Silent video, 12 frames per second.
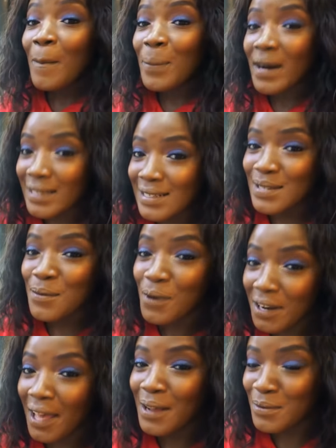But
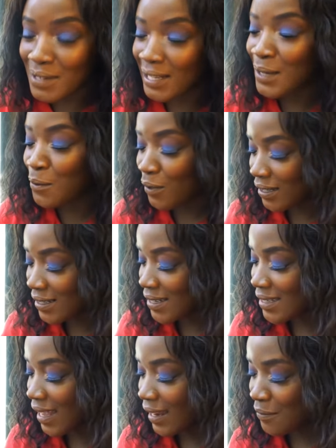what I really want
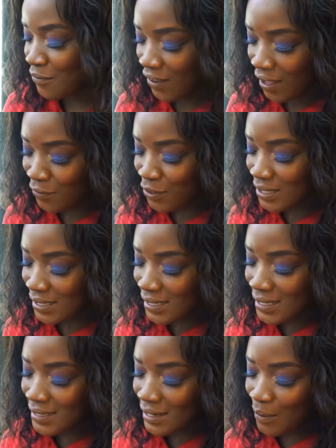is LM5 because this
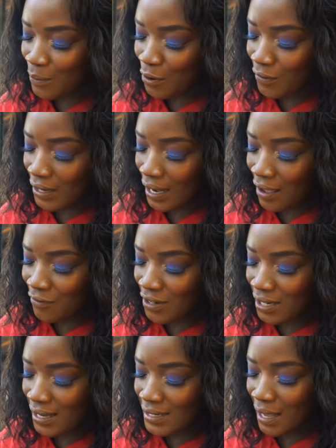is now more of an
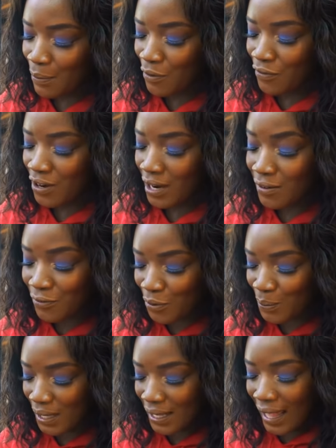everyday type of red for
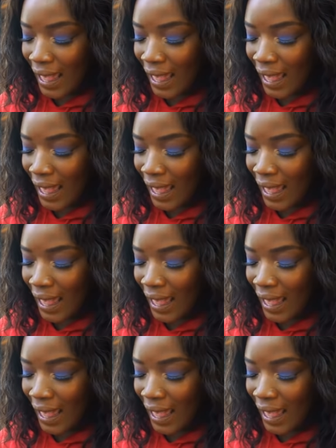me.